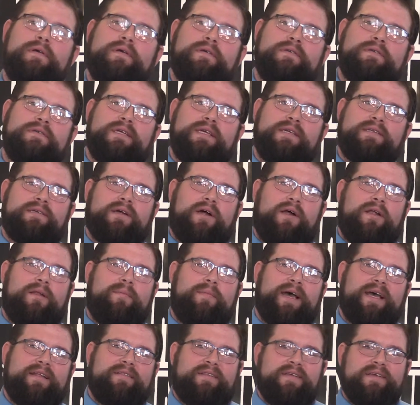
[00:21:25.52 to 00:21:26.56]
So it's all
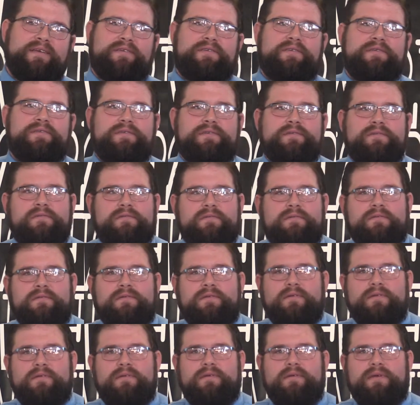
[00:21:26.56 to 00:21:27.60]
about this
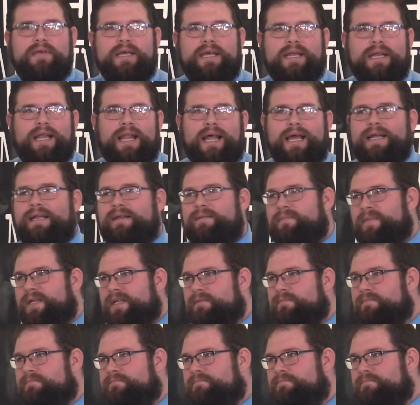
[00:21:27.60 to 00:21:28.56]
enlightenment.